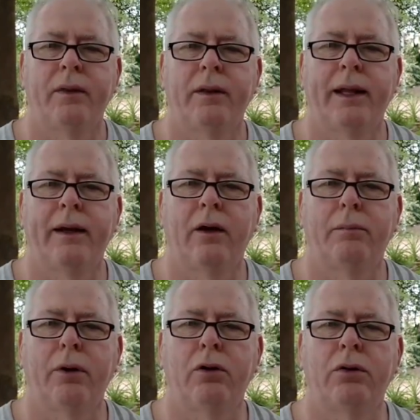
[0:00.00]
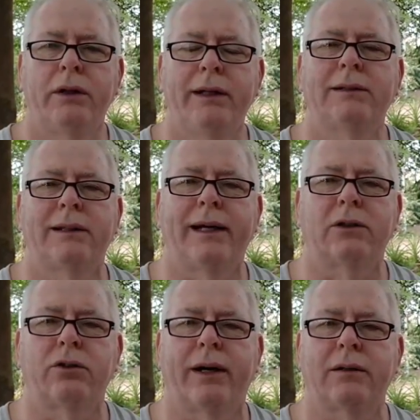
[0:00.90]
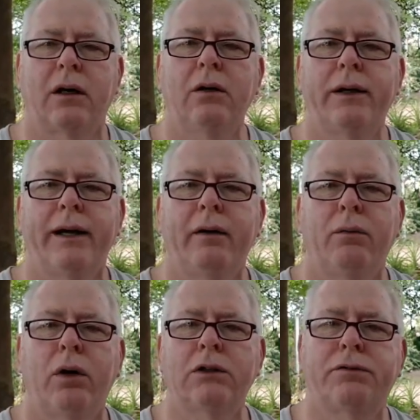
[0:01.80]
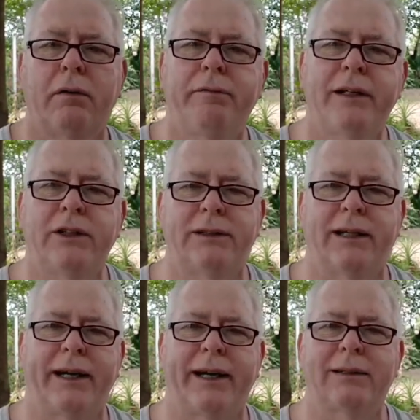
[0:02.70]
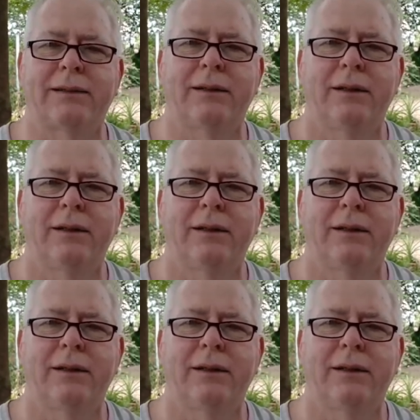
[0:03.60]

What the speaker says: They are both yeast extracts. Okay, one's from veggies, I guess.